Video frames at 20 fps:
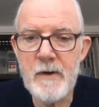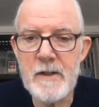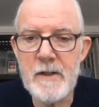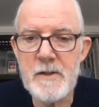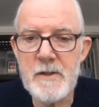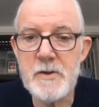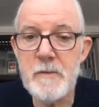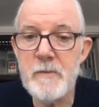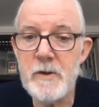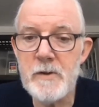I
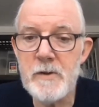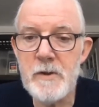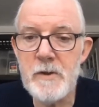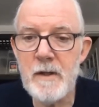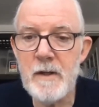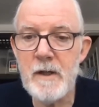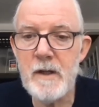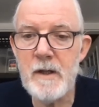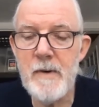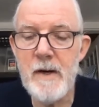assume you're
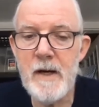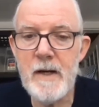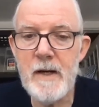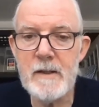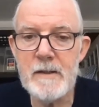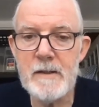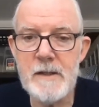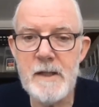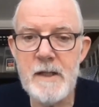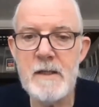talking about
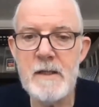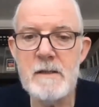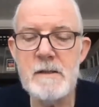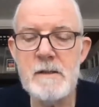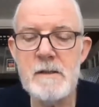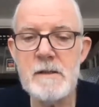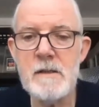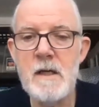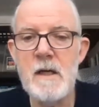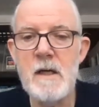
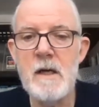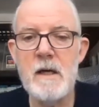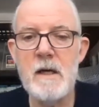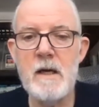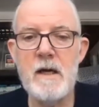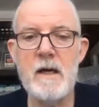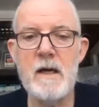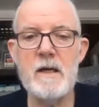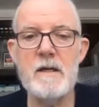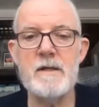antennas,
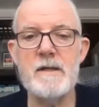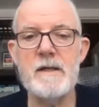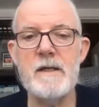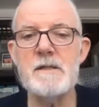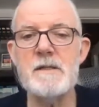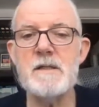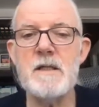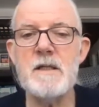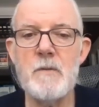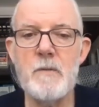and
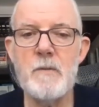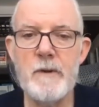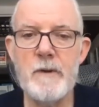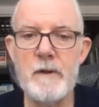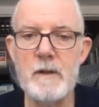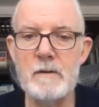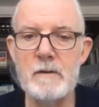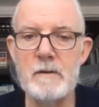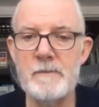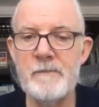yes, they
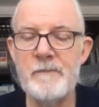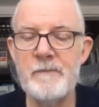will.